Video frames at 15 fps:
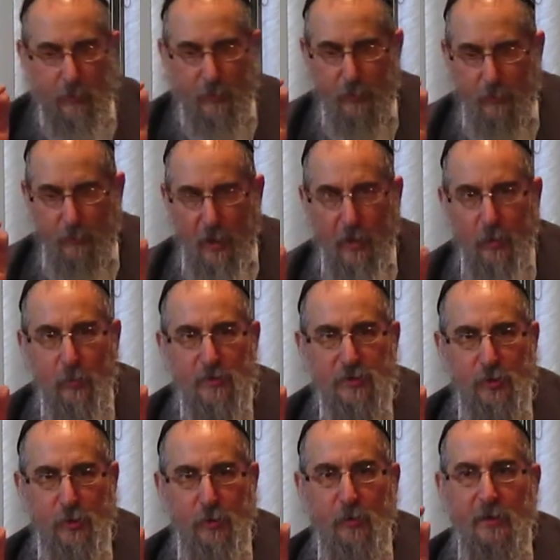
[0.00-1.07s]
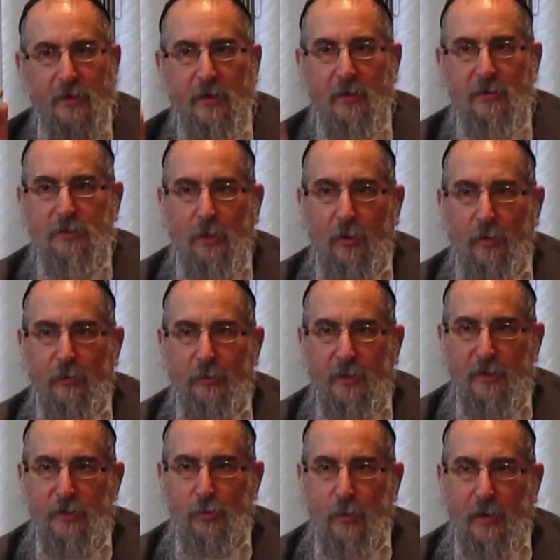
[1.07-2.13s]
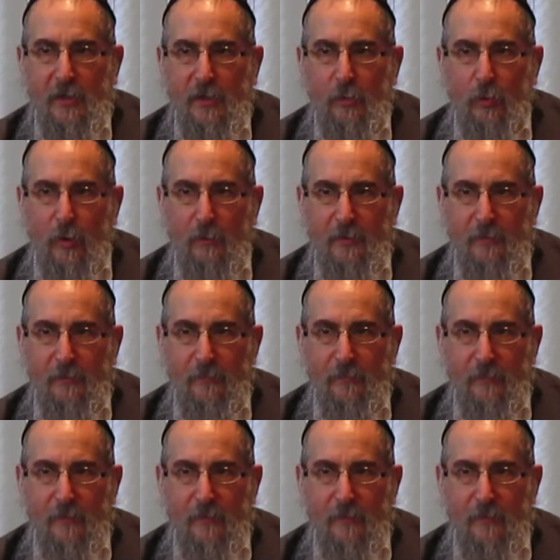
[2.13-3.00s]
mother was 30 years old, an Israeli woman.